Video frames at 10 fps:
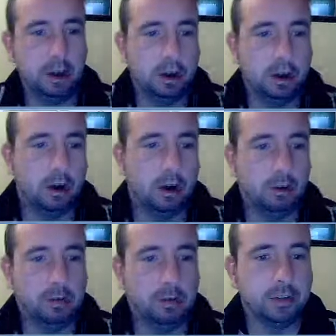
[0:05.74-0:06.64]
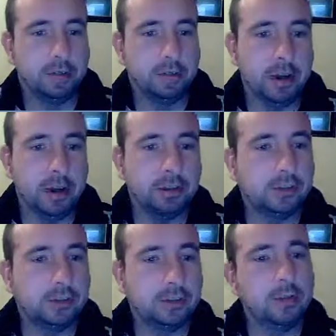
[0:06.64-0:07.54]
uploading files.
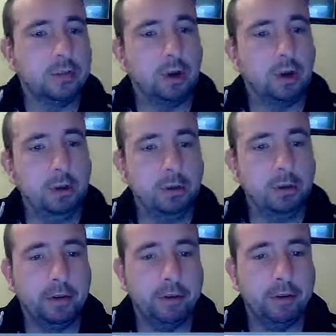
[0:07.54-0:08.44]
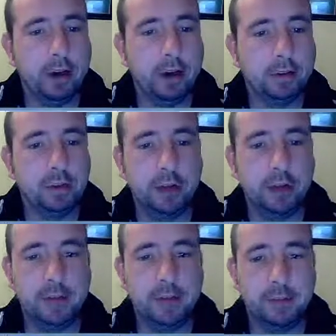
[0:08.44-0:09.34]
To upload a file to an
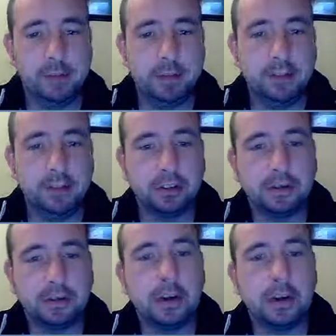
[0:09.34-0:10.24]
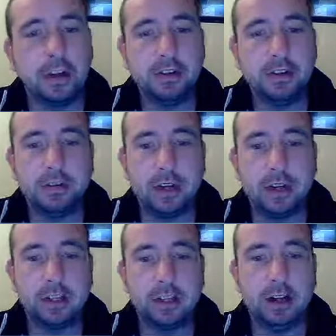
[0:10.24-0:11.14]
FTP server, you've got to
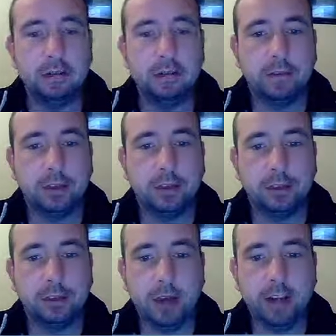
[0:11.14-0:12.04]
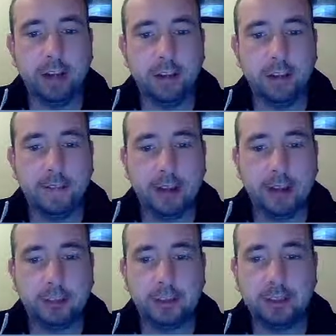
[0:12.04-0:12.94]
have the rights on that
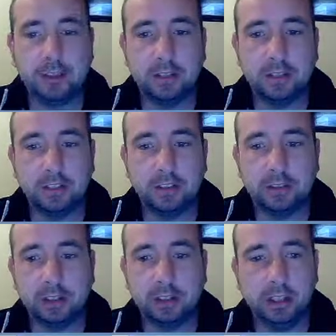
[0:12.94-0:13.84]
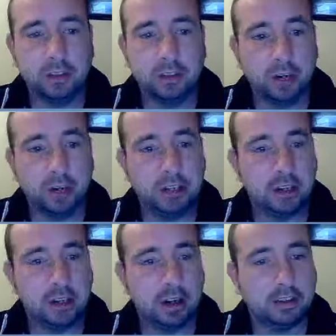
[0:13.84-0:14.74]
specific server. These rights are
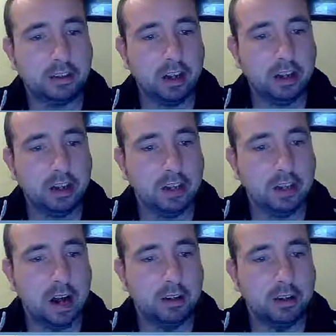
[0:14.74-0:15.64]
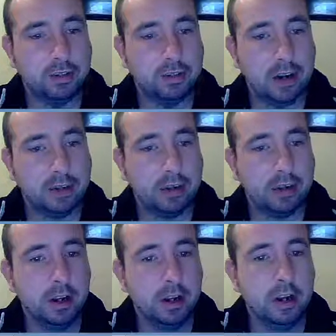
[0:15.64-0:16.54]
assigned on a directory
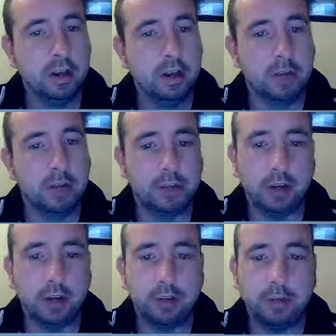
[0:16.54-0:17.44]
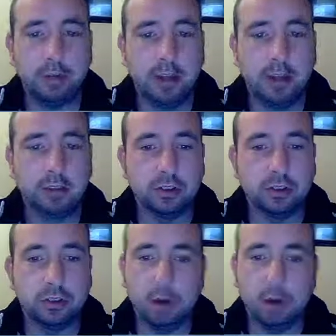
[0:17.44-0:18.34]
by directory basis. To
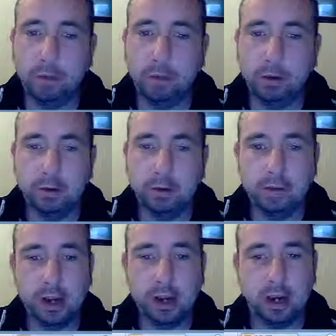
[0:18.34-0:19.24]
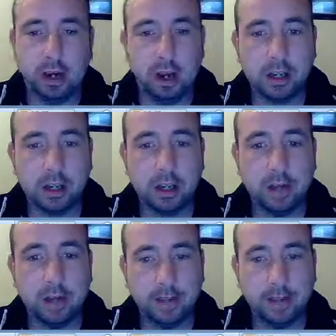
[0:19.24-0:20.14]
upload a file, log in and
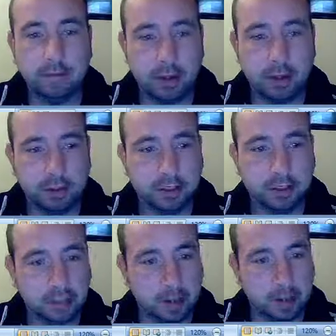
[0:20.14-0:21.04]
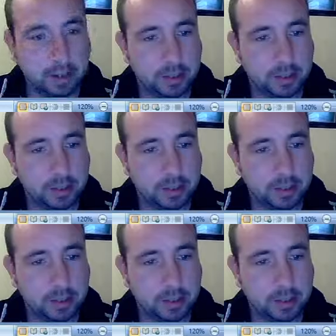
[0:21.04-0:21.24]
then follow these steps.